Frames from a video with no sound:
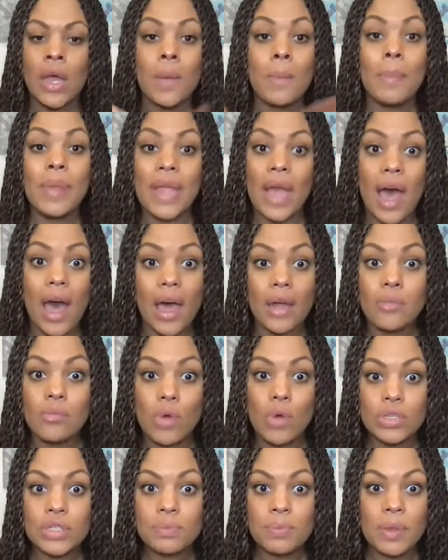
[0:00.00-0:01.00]
beyond
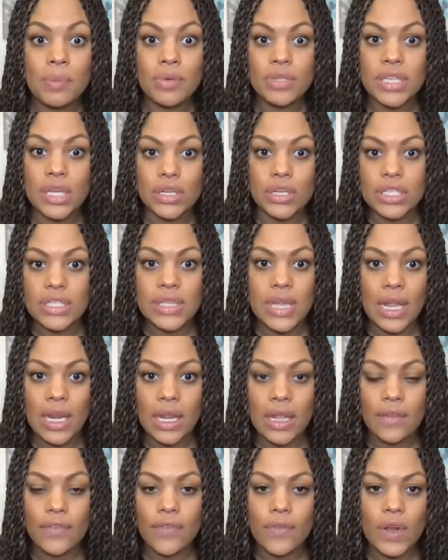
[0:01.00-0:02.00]
most people's
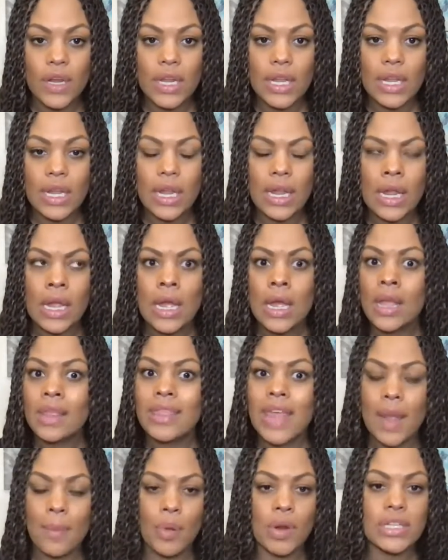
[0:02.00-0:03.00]
understanding of freaky,
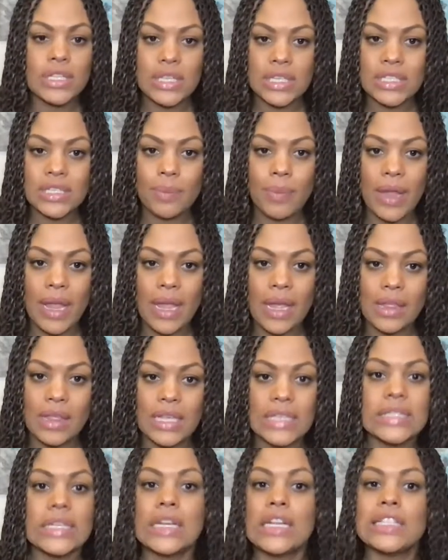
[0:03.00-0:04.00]
they participate in
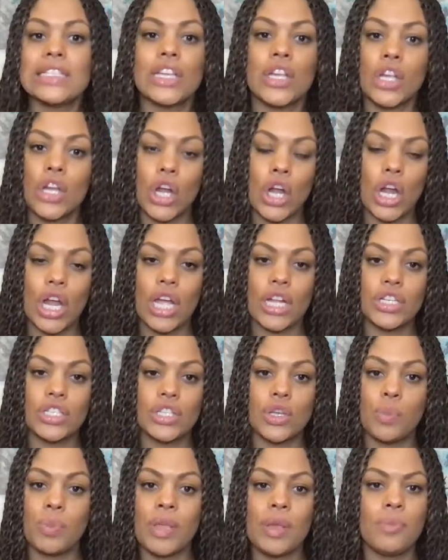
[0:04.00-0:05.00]
this and it's encouraged.
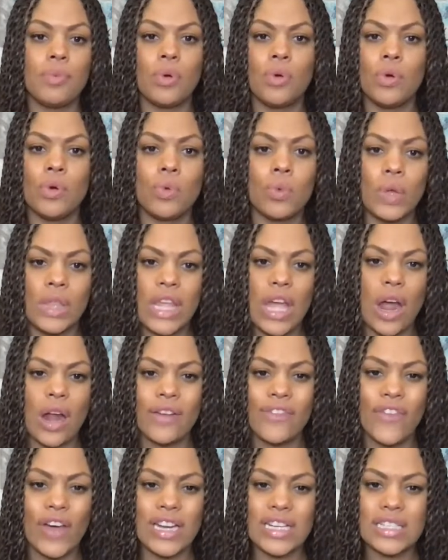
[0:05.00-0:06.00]
So people who really are
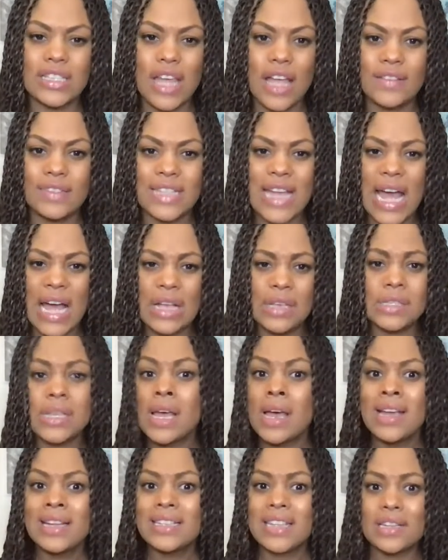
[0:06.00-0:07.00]
in fetish lifestyles,
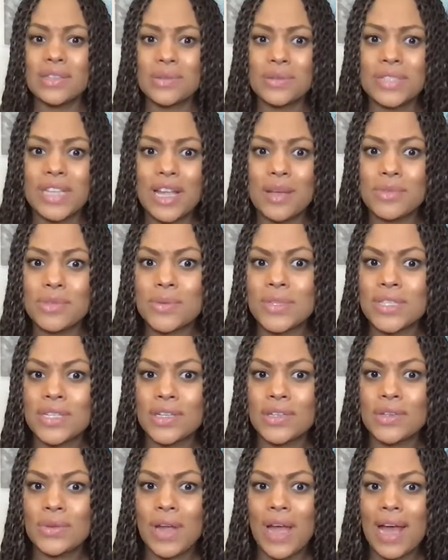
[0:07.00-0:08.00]
dental dams
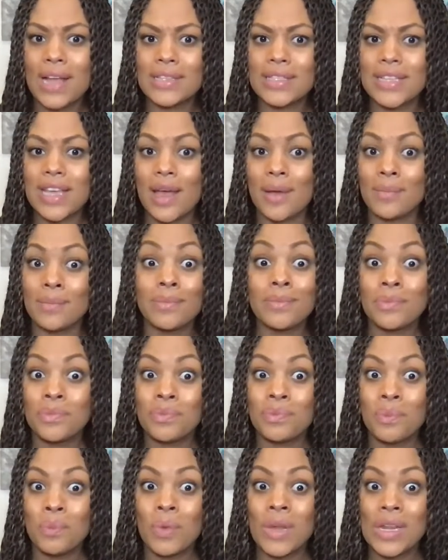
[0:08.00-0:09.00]
wasn't a new concept.
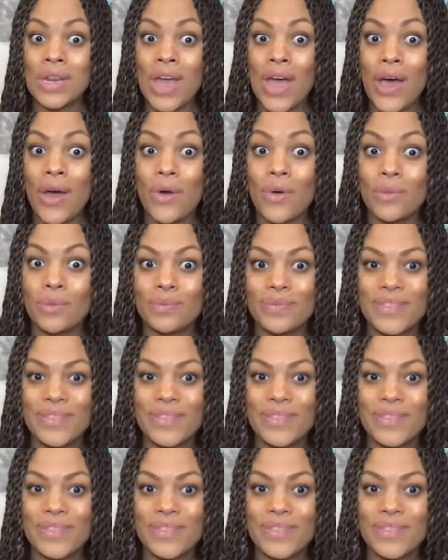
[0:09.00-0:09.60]
We know.